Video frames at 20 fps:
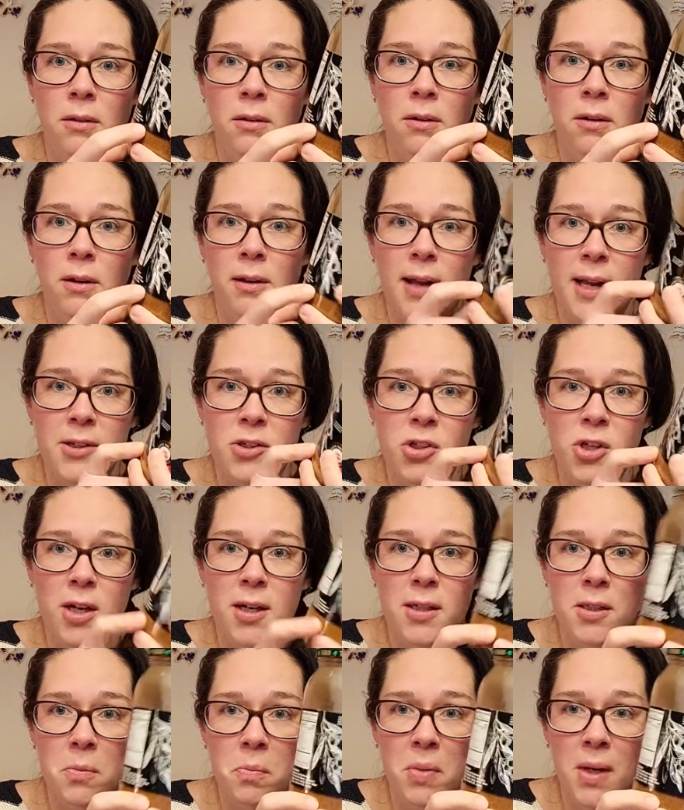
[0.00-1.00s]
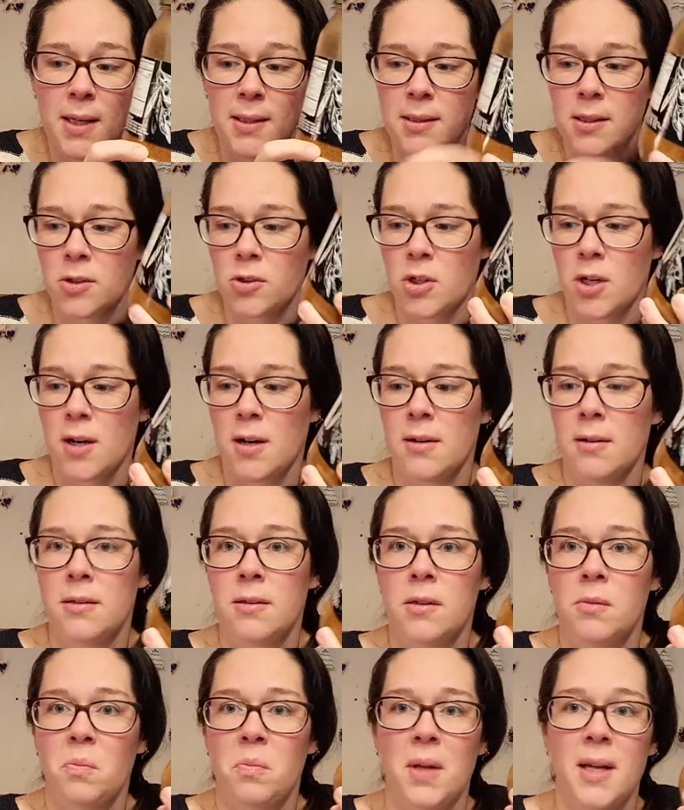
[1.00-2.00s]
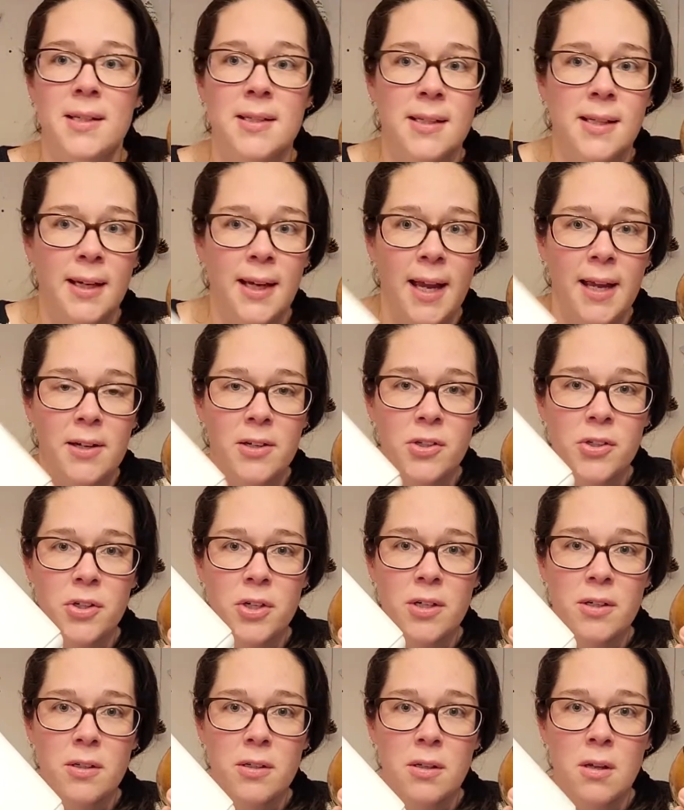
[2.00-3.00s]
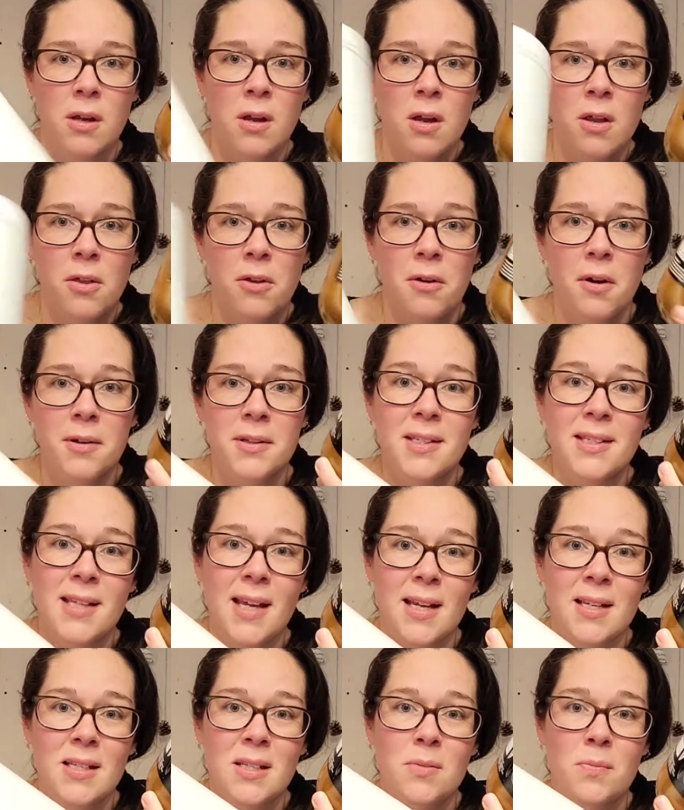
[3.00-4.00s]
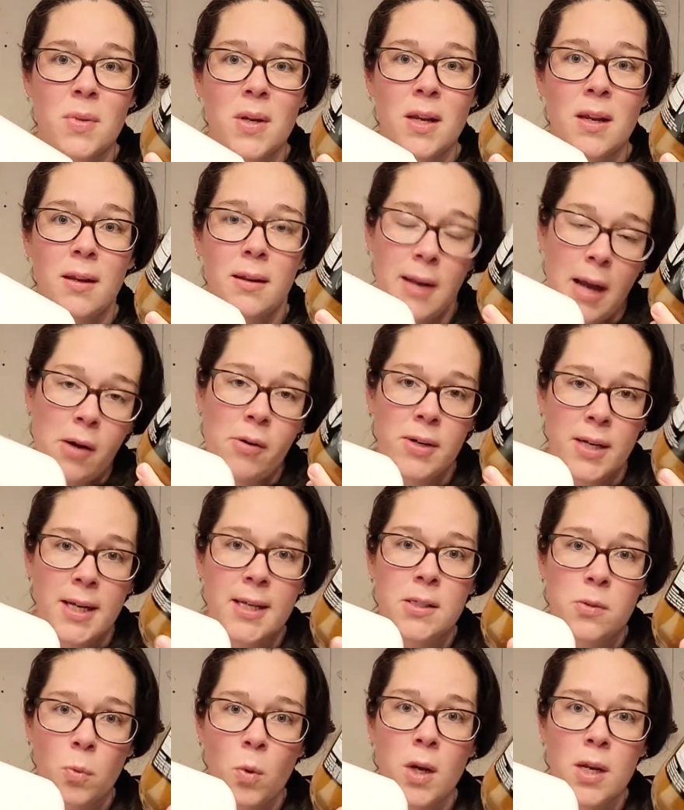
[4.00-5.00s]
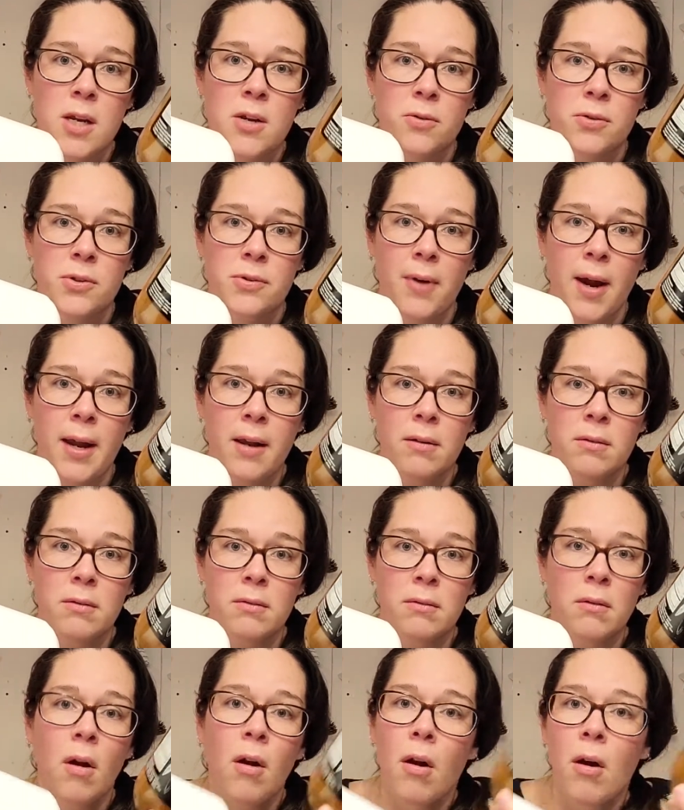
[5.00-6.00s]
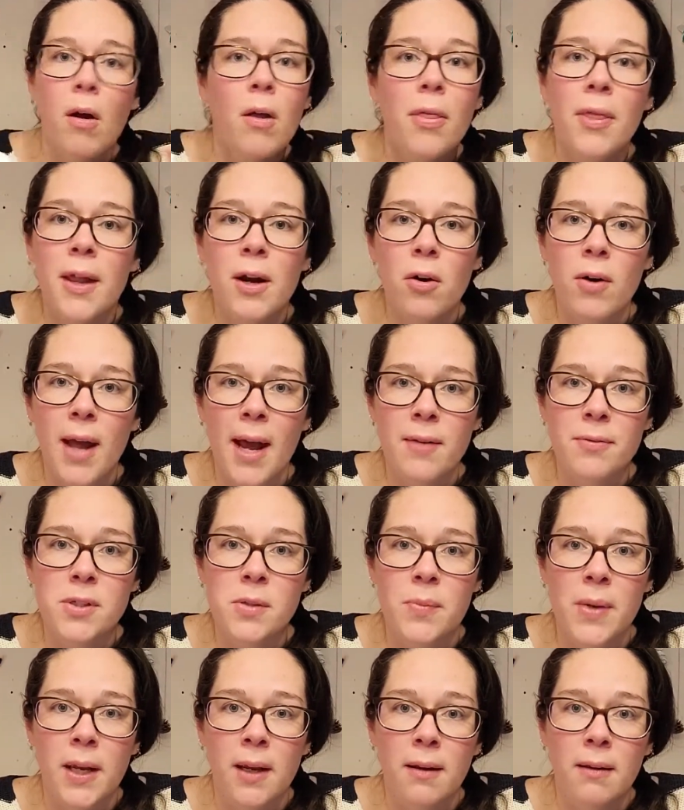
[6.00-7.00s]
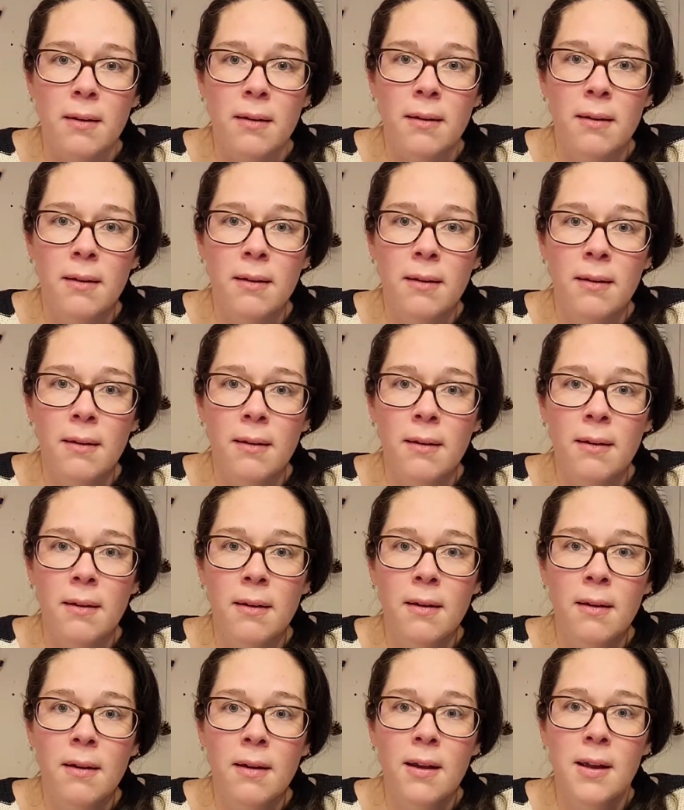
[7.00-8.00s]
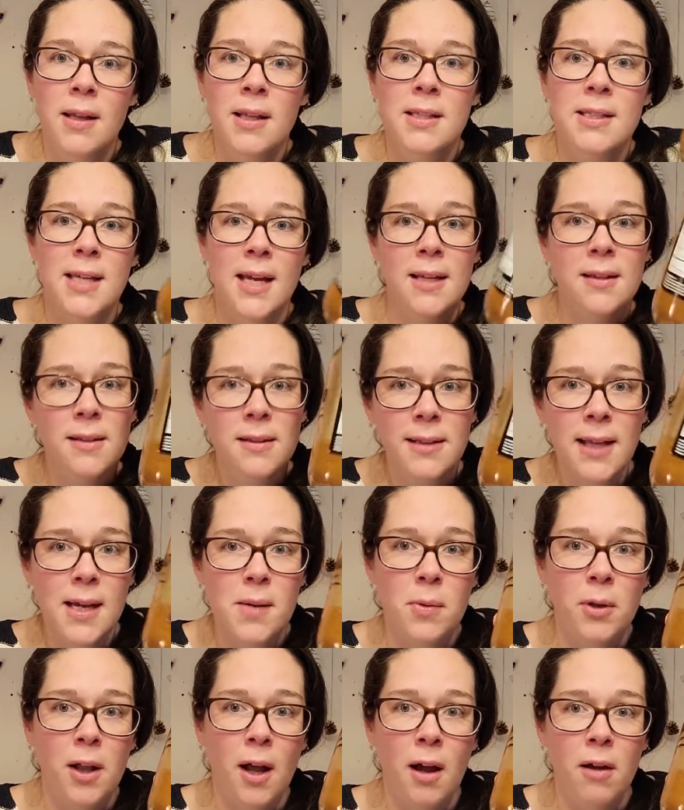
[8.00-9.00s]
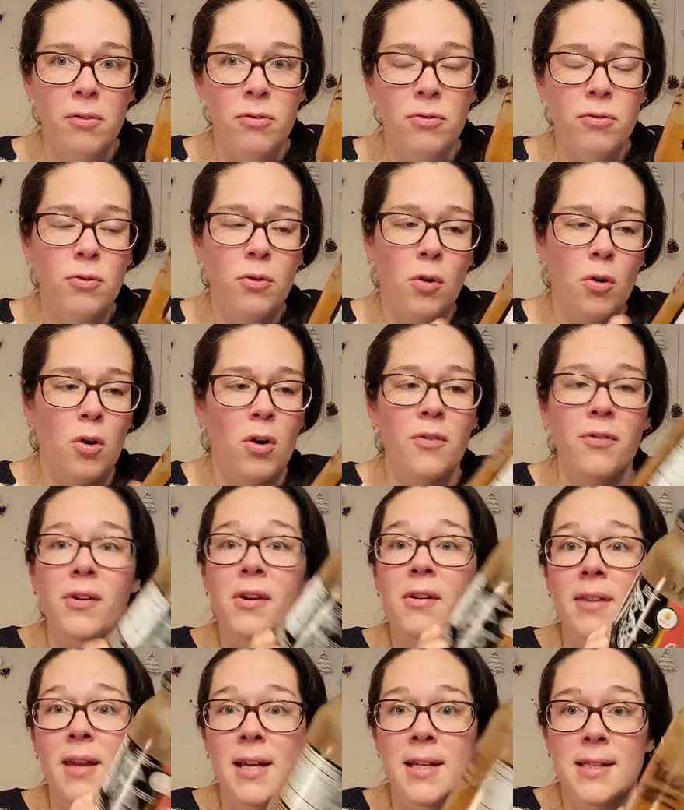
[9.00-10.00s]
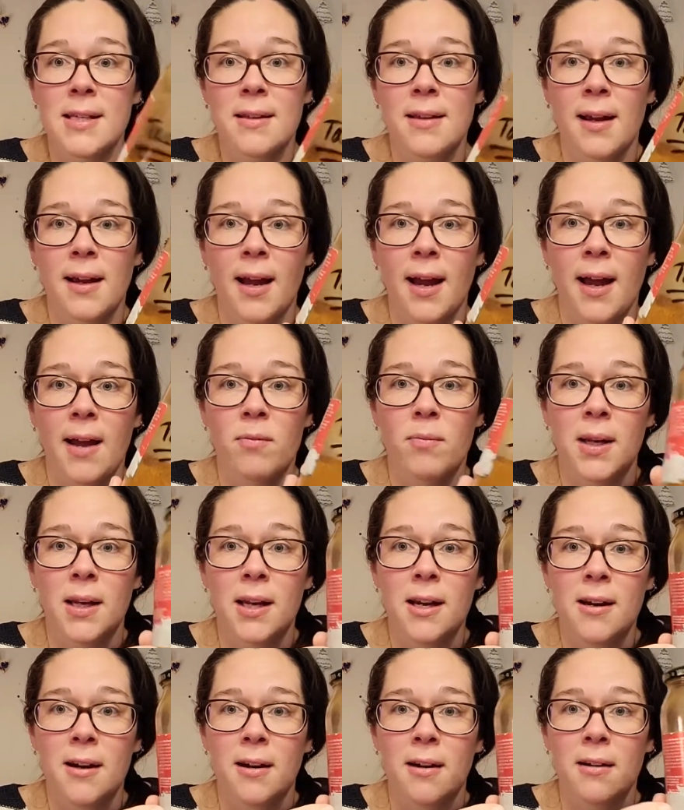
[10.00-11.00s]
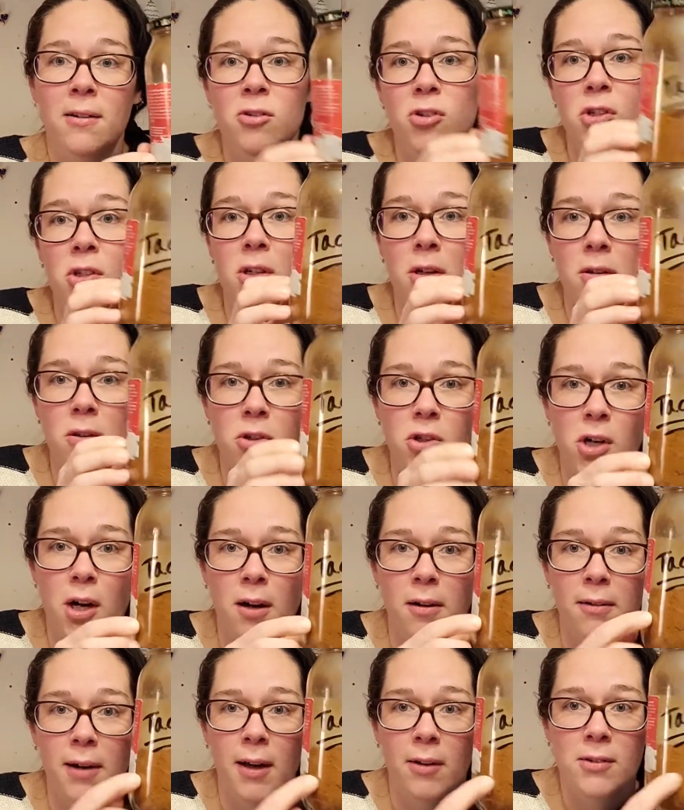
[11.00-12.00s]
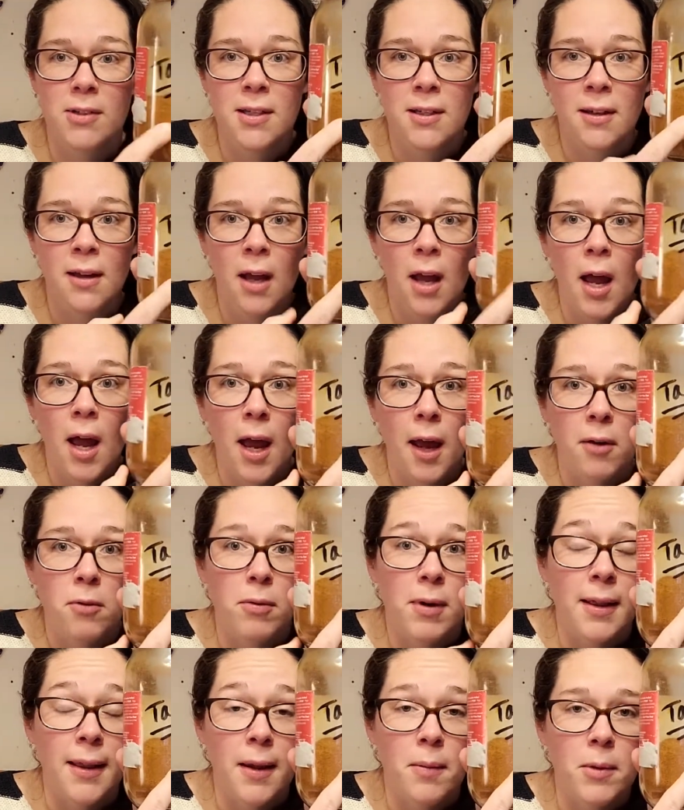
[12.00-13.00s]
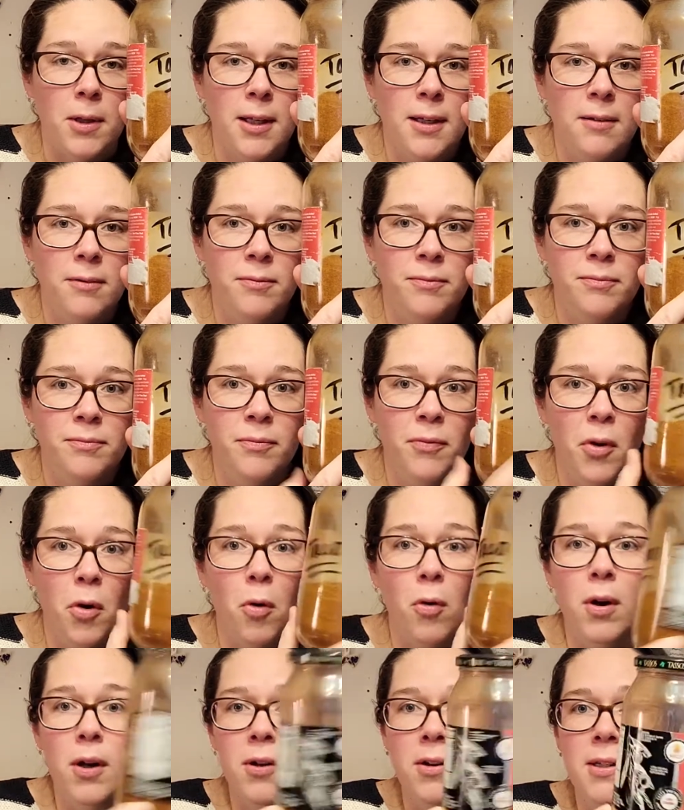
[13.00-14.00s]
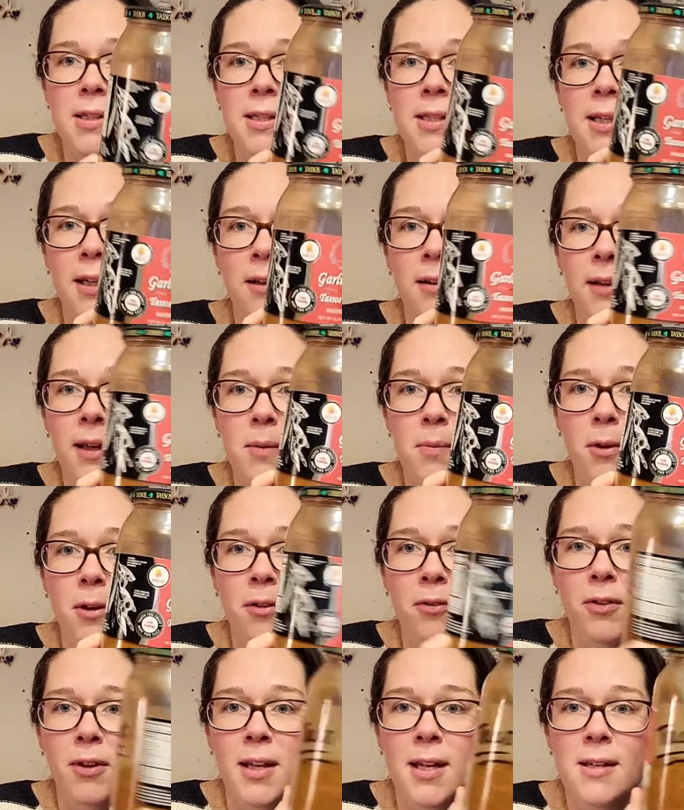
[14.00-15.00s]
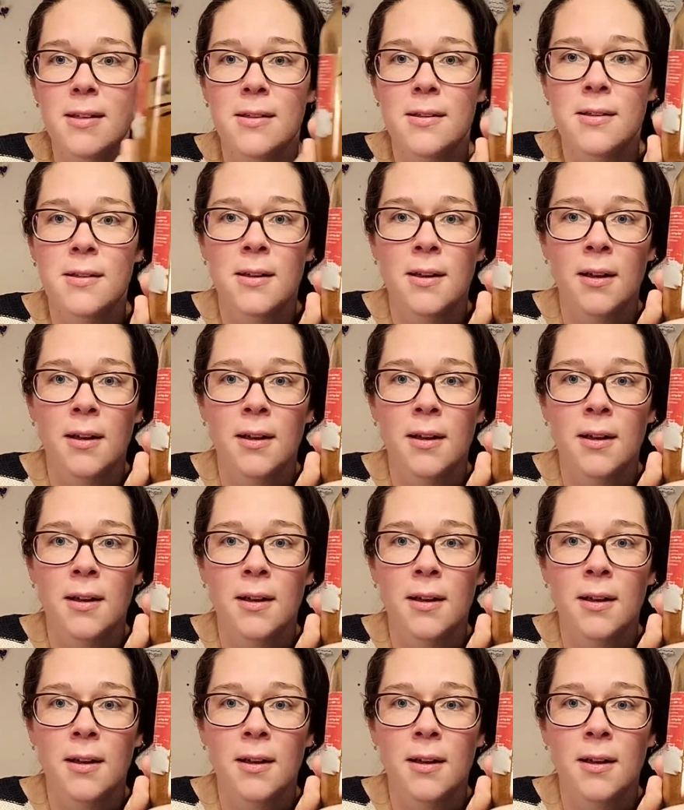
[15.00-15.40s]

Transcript: Glass jars, plastic canisters. They're all designed to be nowadays one use, right? They don't have to be. Take the label off, or if you're lazy like I have been here, just turn the jar around and relabel it. Or you could stick a label over this.